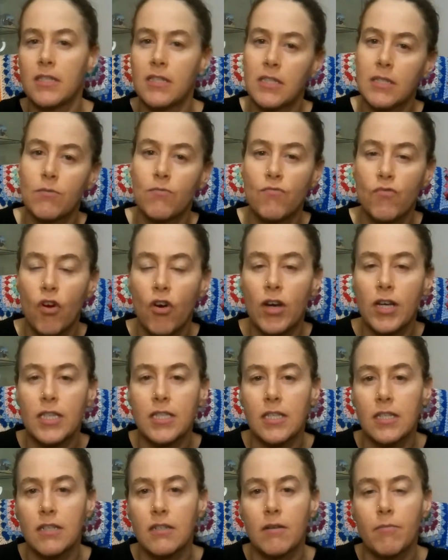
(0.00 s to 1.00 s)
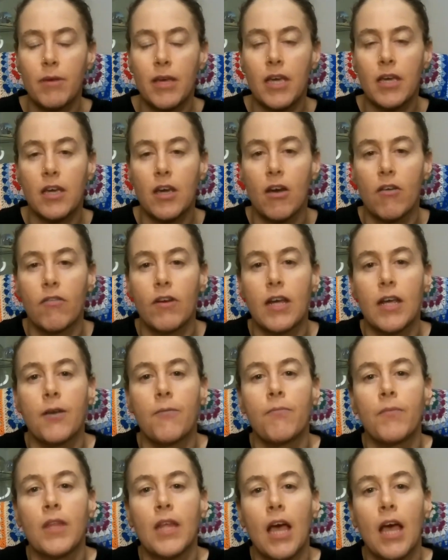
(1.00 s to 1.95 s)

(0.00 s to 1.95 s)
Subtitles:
and some rice and a bit of curry.